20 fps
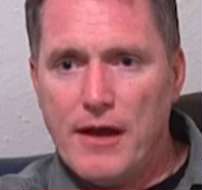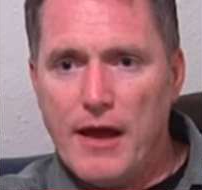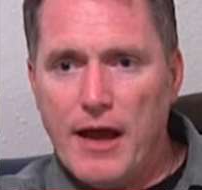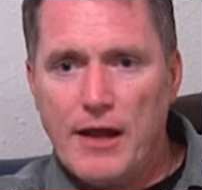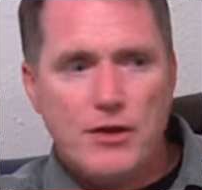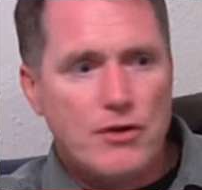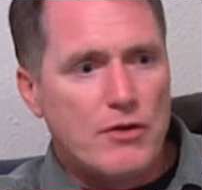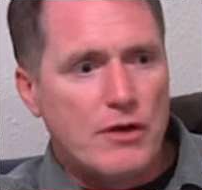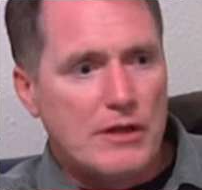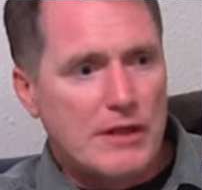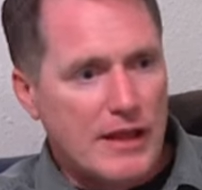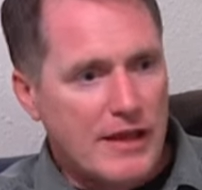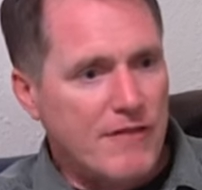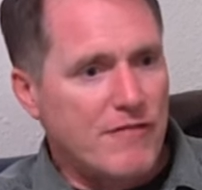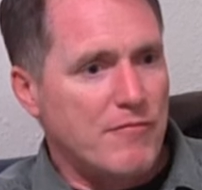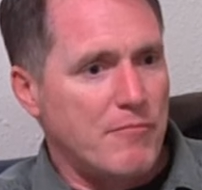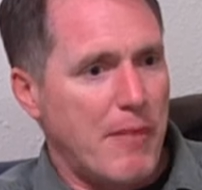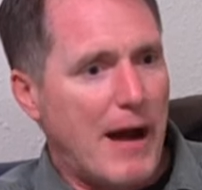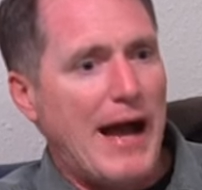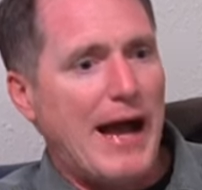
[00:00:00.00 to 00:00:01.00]
and you can
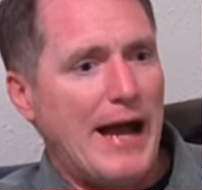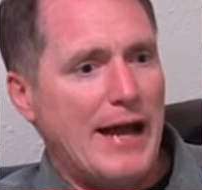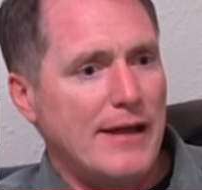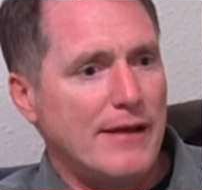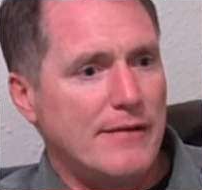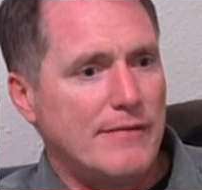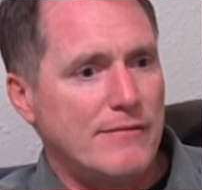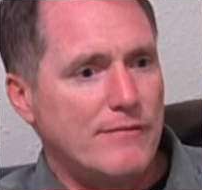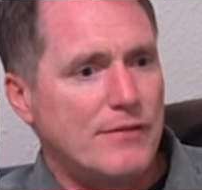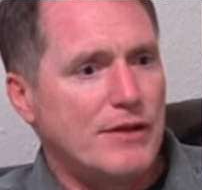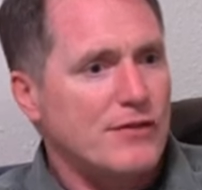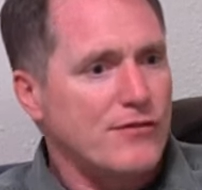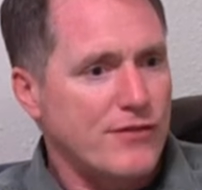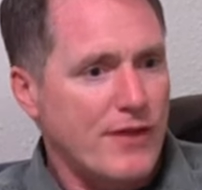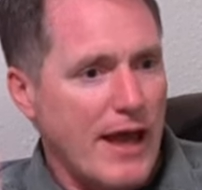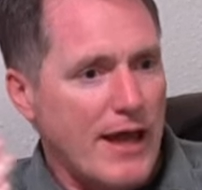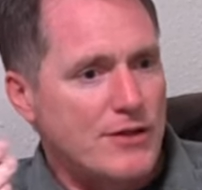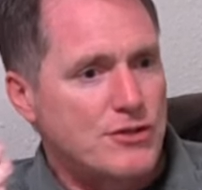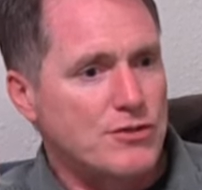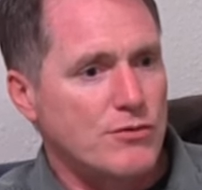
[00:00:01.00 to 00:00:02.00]
live by the
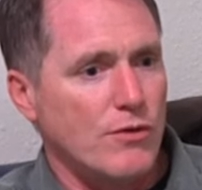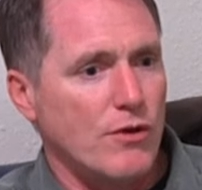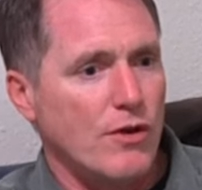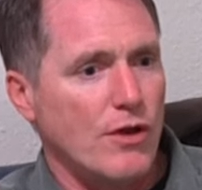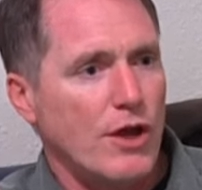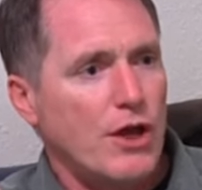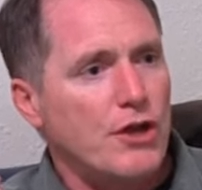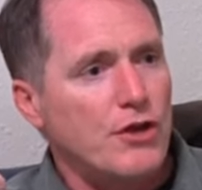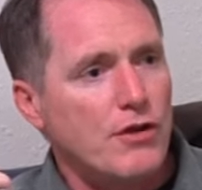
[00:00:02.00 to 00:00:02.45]
schedule.